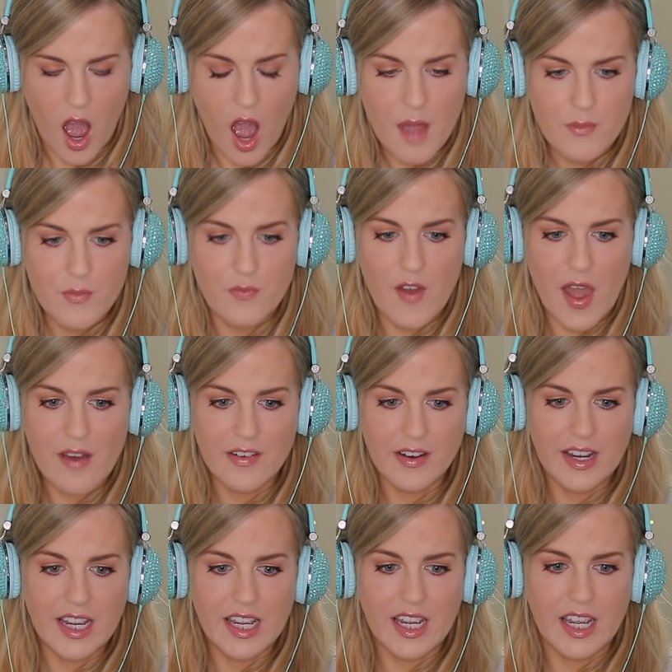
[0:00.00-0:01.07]
I'm
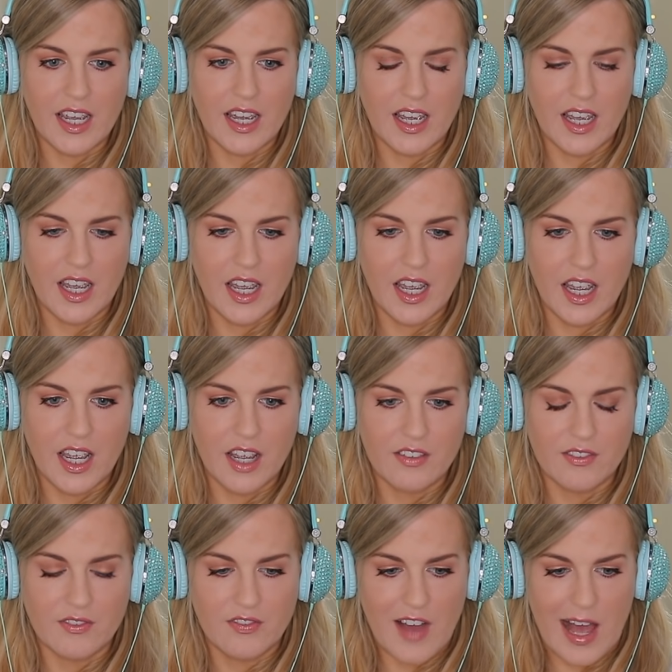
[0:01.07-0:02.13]
very
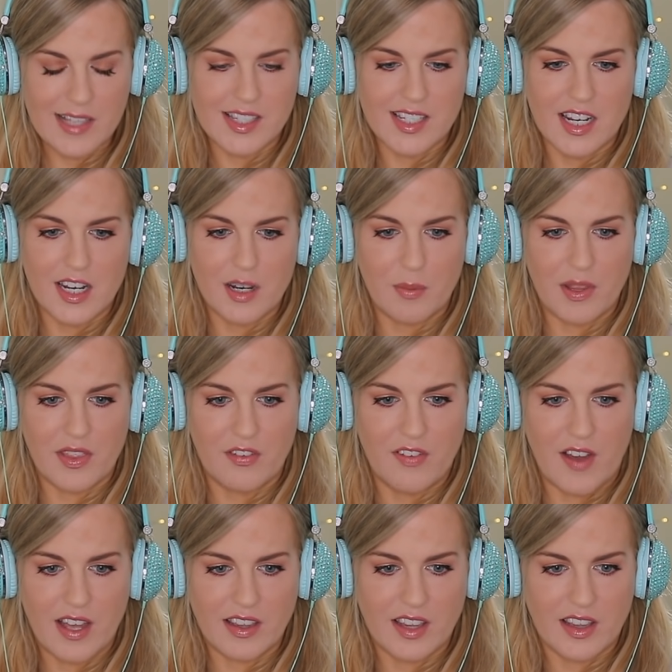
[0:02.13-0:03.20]
fascinated by the
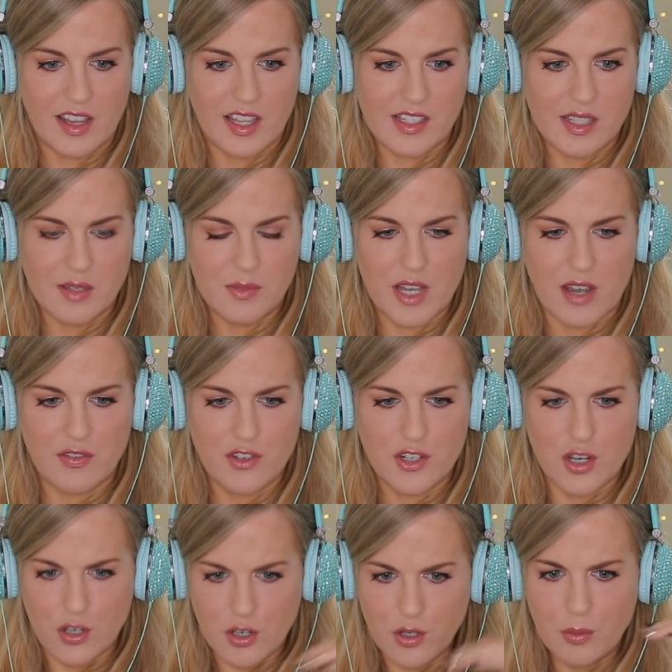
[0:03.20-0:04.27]
fact that they seem to have
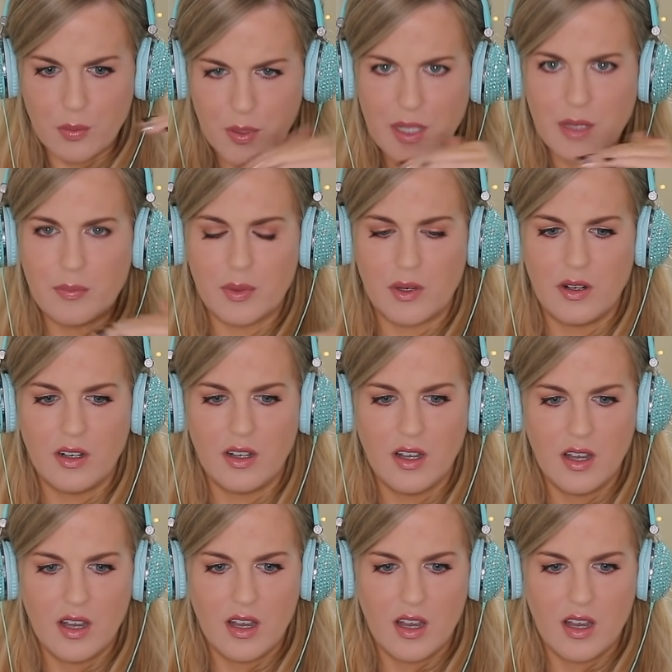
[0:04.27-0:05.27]
two people